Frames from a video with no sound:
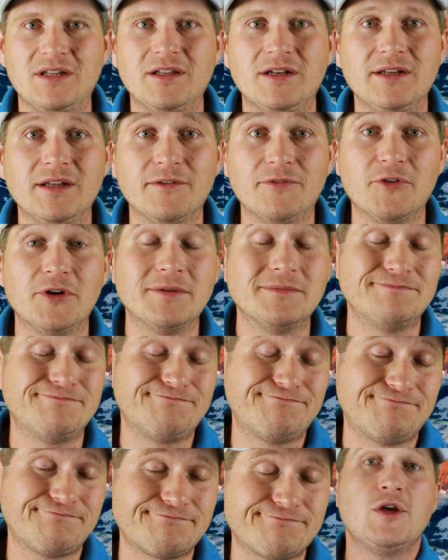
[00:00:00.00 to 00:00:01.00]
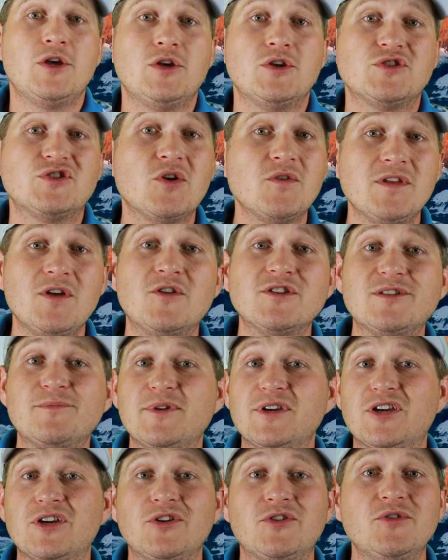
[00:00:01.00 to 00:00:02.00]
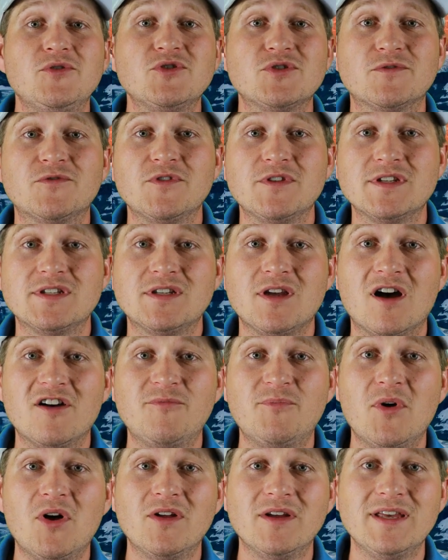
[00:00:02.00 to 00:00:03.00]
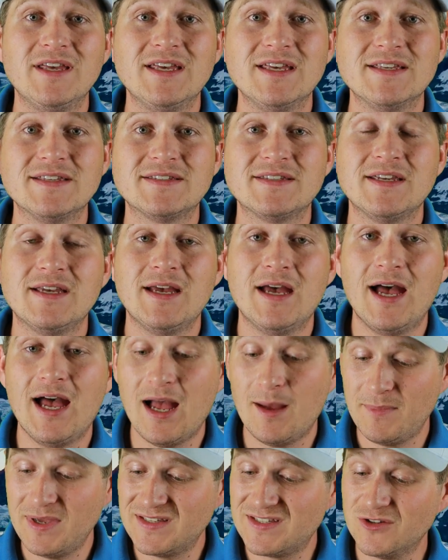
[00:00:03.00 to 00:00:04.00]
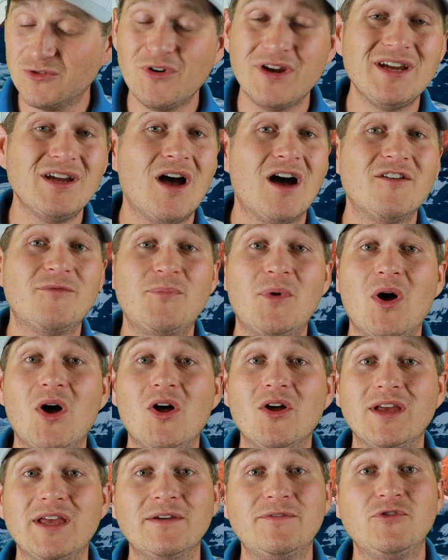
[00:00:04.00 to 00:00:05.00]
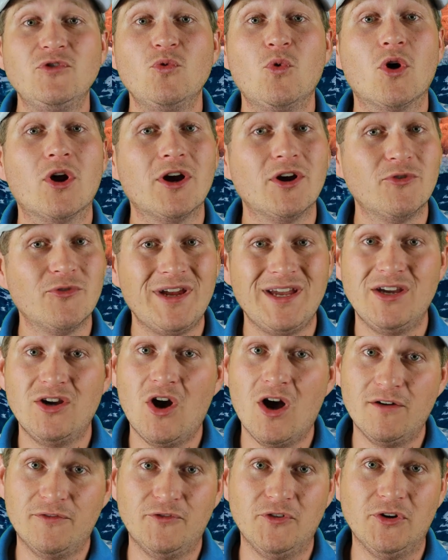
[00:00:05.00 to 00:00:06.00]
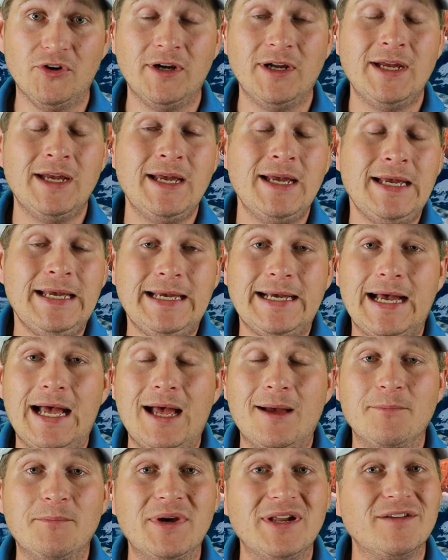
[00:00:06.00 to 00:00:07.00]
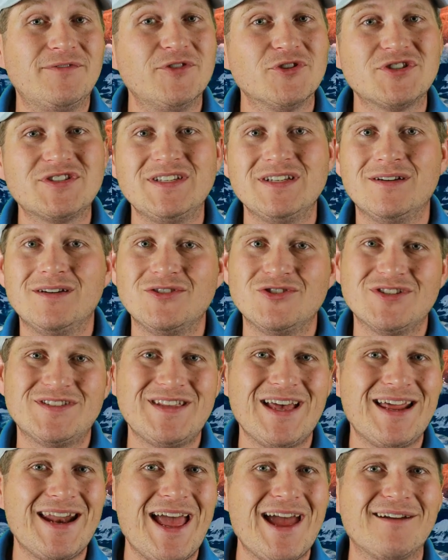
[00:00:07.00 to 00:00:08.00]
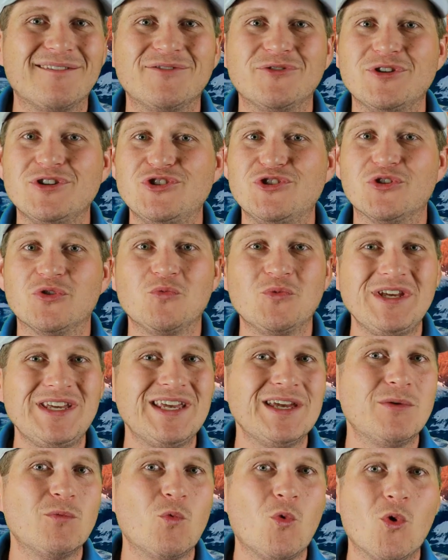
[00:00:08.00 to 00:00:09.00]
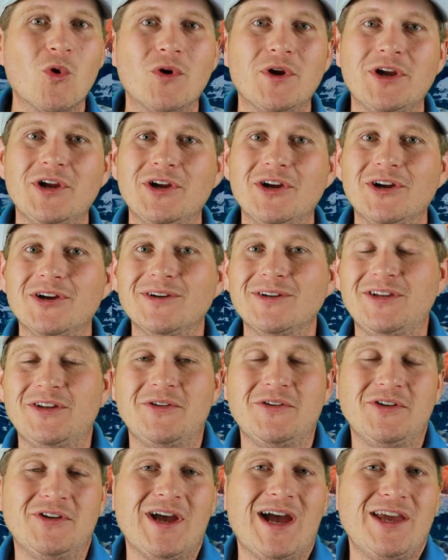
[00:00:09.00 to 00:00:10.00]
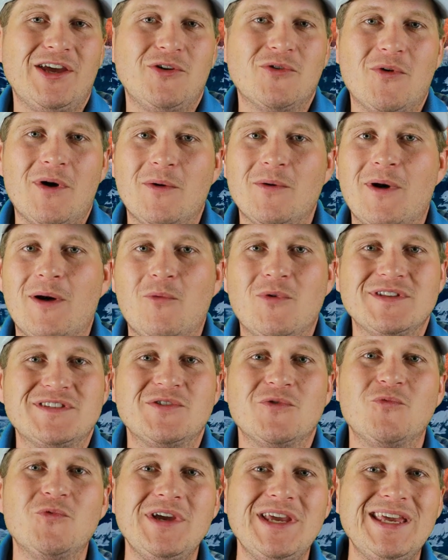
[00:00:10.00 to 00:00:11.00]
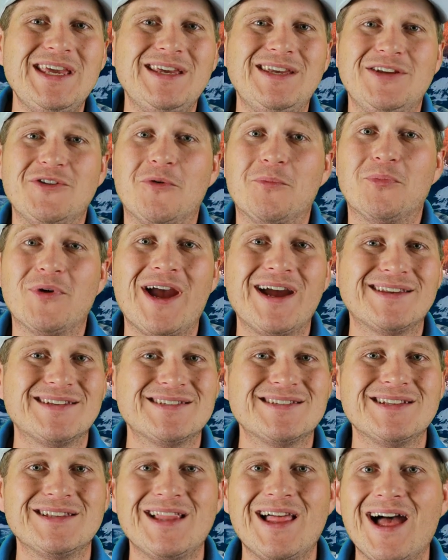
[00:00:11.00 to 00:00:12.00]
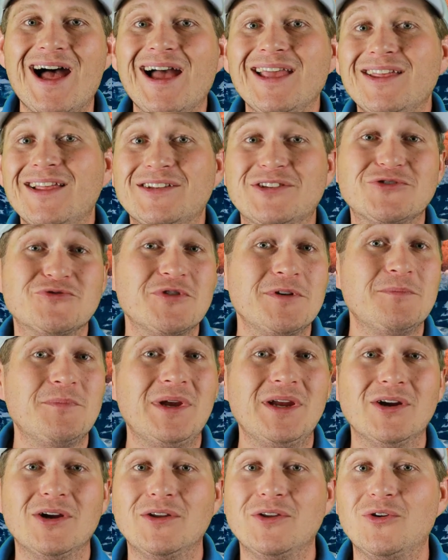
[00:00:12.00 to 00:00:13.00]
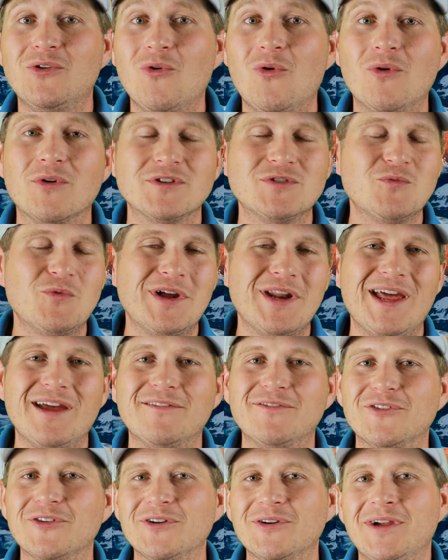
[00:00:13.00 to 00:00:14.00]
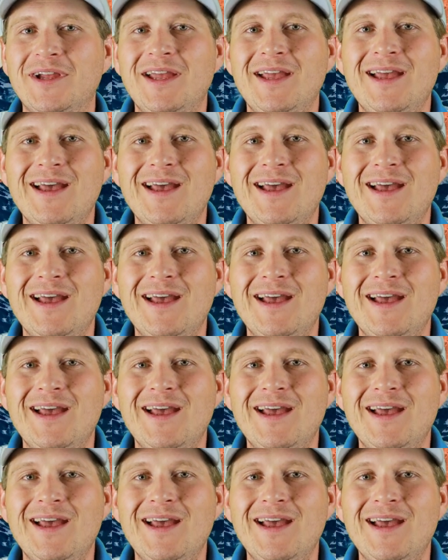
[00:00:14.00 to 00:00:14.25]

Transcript: a little different. So the ultimate conclusion for this golf ball is it's a great golf ball if you are a great golfer. But if you're still in just that average, you're a weekend warrior, you know, you go out once a week, you don't practice a lot, you like to drink beer on the course, whatever,